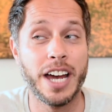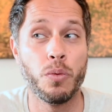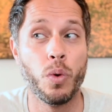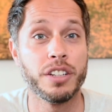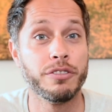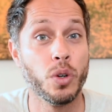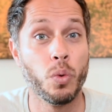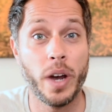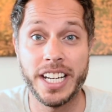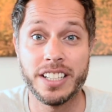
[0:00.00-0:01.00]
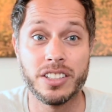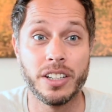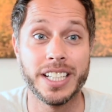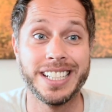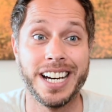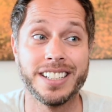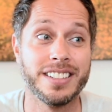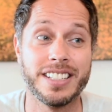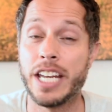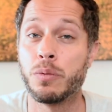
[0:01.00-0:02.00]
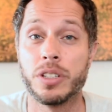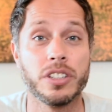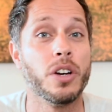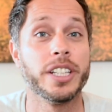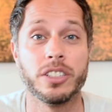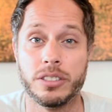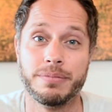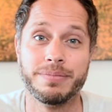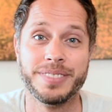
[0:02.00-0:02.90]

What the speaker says: at one of your weddings so I can understand what's going on?